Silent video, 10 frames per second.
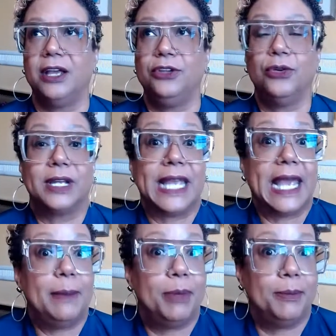your
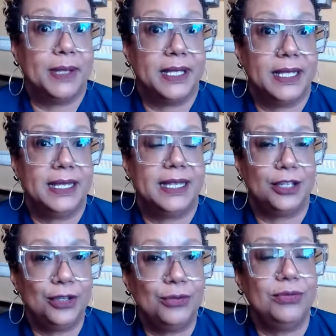capability that
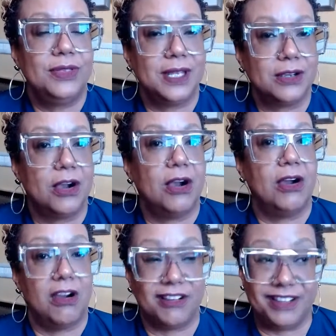you think
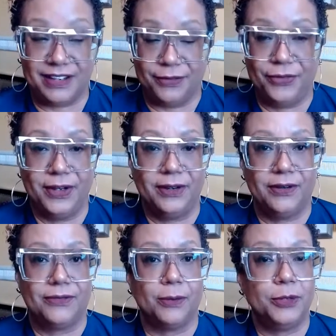are different
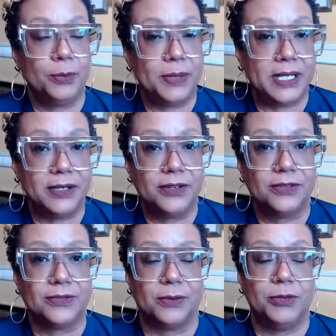from your
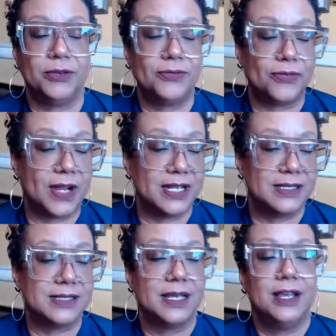peers, from your
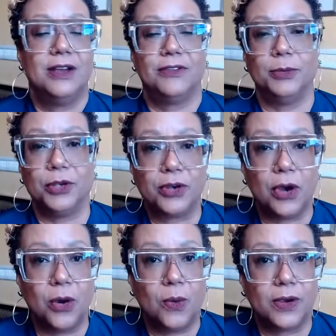friends, from your
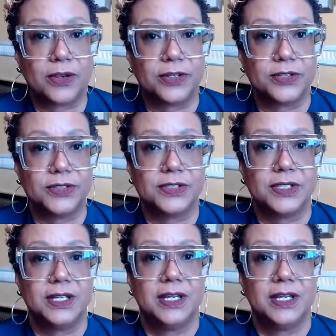coworkers,